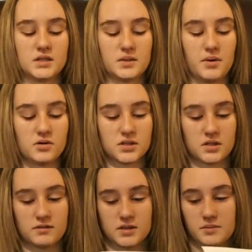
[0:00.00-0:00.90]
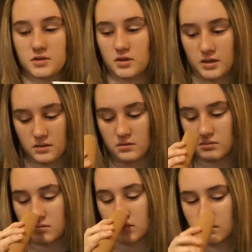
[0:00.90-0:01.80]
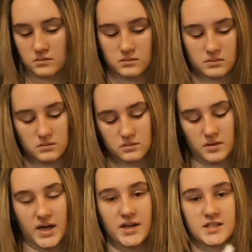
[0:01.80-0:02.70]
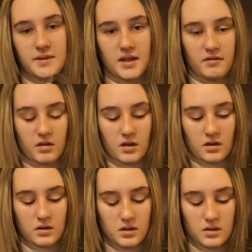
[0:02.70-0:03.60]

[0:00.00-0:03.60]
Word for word: is a poster of some sort. Why do I smell everything?